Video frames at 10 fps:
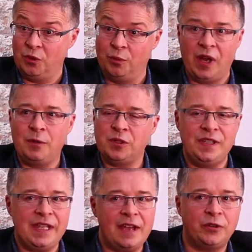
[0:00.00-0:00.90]
But it was
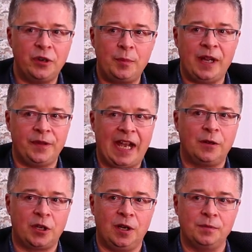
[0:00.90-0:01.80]
never about the
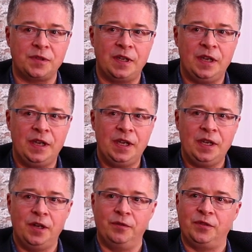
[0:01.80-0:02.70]
outcomes
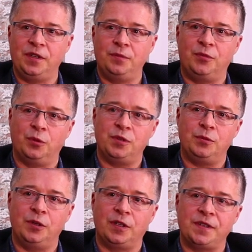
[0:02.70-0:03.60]
of the property
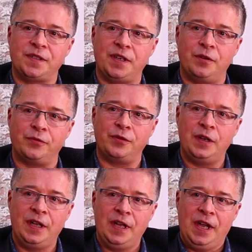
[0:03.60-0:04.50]
work itself.
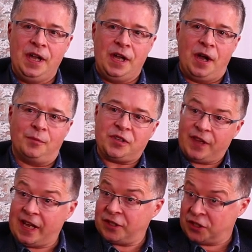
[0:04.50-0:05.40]
So
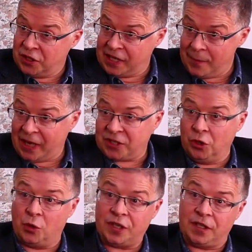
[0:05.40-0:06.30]
that, to get back to your
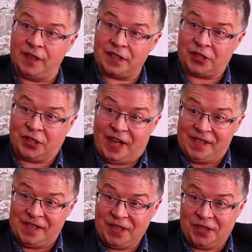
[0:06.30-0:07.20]
question, that's
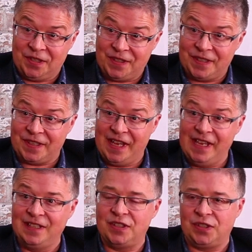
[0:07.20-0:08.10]
transitioned
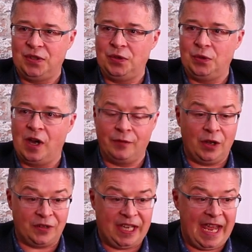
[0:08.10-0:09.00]
into,
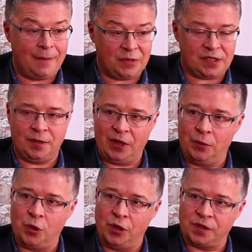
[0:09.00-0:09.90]
I've kept some of that
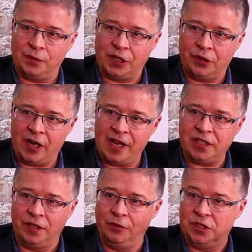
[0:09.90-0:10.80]
work, so I
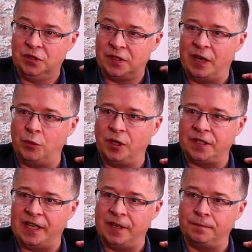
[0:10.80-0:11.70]
gradually reduced that work
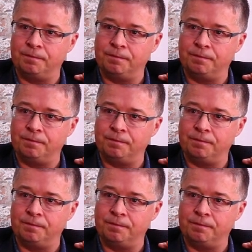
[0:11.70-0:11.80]
down.